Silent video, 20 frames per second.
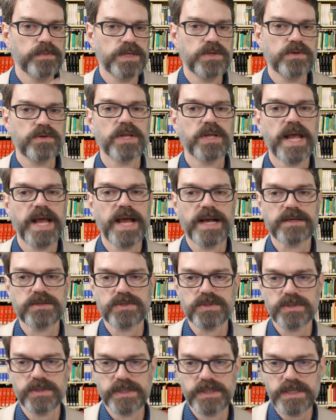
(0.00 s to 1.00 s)
And you can
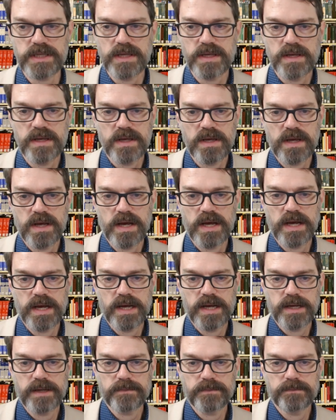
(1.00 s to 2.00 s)
actually
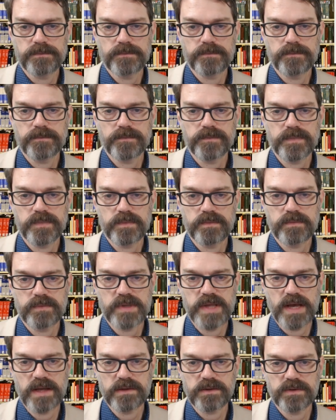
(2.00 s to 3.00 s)
um,
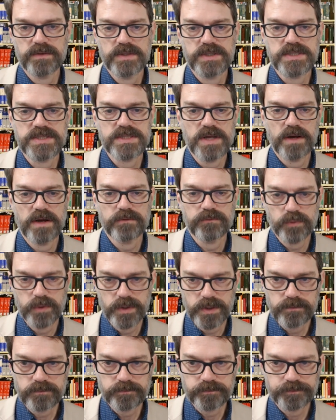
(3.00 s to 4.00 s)
download this
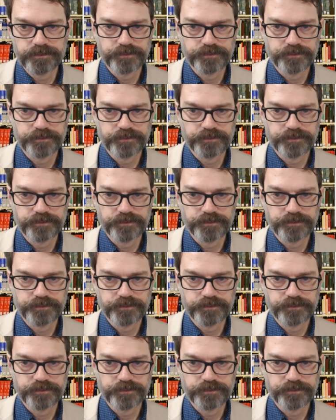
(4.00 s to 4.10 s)
software,